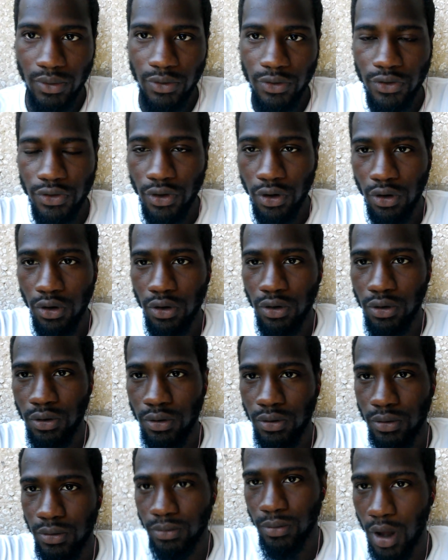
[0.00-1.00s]

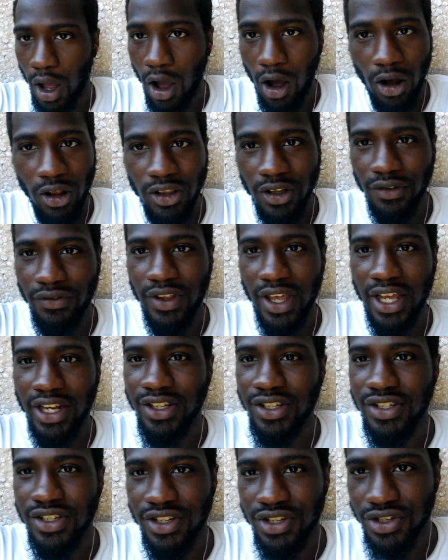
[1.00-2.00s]
So all of
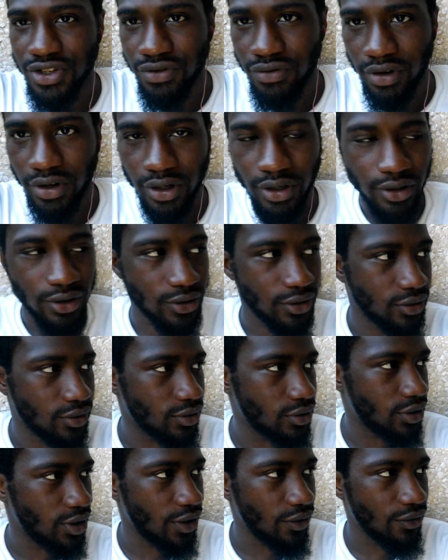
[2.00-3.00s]
that is Israel.
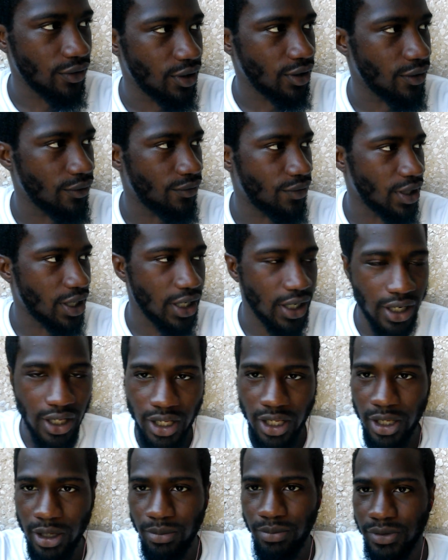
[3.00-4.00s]
Even if they
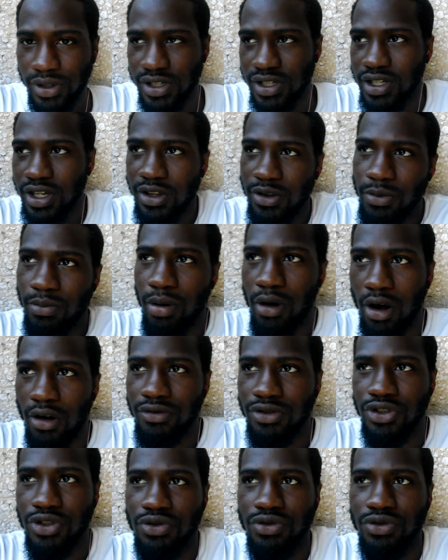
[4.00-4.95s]
name the southern part